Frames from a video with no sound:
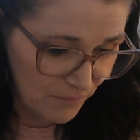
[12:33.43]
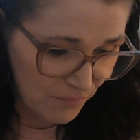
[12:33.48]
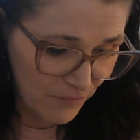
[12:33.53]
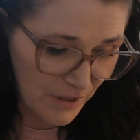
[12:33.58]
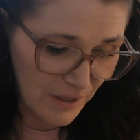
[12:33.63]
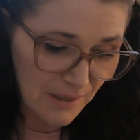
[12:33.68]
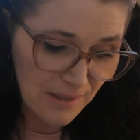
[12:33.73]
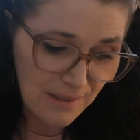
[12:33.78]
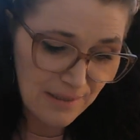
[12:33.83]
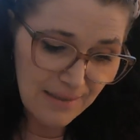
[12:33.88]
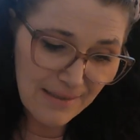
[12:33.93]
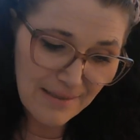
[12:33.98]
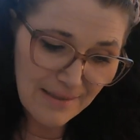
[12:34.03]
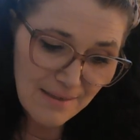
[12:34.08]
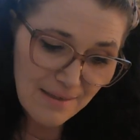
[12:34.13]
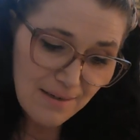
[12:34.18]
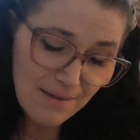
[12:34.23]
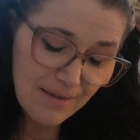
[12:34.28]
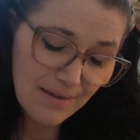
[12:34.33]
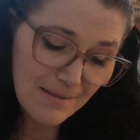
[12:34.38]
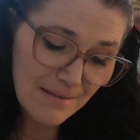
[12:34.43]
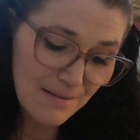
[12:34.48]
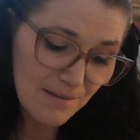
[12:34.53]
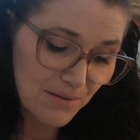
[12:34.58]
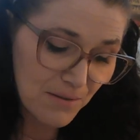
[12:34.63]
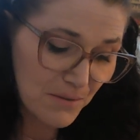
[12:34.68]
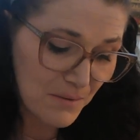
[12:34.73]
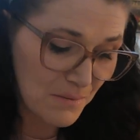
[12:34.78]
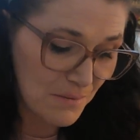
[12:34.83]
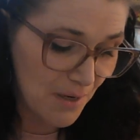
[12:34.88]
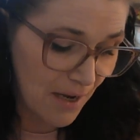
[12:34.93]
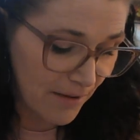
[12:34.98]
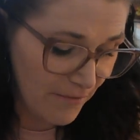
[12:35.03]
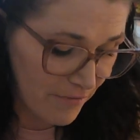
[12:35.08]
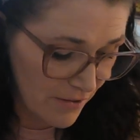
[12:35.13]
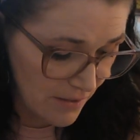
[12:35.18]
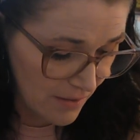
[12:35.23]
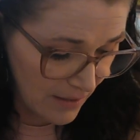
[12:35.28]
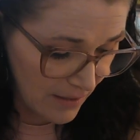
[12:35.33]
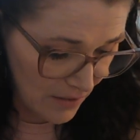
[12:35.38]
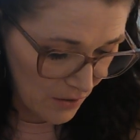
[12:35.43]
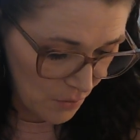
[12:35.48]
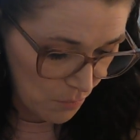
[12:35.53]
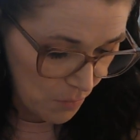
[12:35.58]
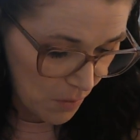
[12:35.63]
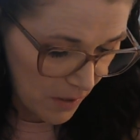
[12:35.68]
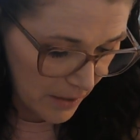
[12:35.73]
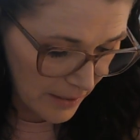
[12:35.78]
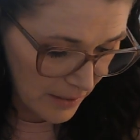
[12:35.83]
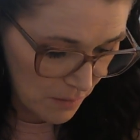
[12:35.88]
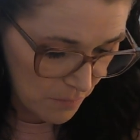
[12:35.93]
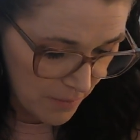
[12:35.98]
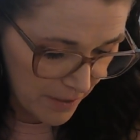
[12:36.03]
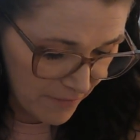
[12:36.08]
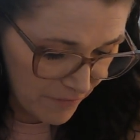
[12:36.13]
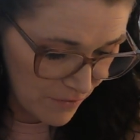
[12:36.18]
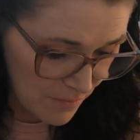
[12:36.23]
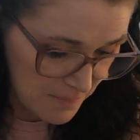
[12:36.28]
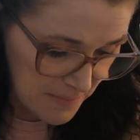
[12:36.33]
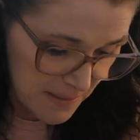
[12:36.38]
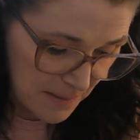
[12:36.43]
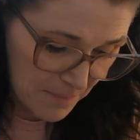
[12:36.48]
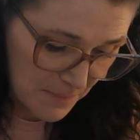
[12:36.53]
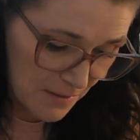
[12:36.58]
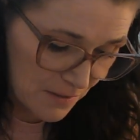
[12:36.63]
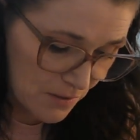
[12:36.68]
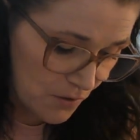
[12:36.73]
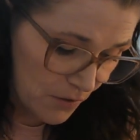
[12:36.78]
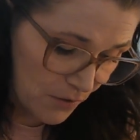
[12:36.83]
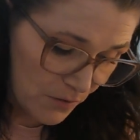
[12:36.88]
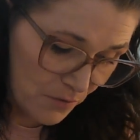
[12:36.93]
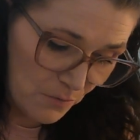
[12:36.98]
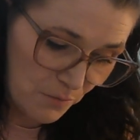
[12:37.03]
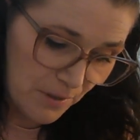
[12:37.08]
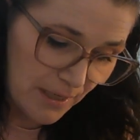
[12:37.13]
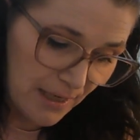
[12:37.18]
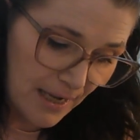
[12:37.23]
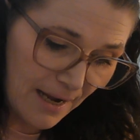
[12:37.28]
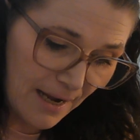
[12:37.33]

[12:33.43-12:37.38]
feeling stuck. So I feel like you're walking away from something you're going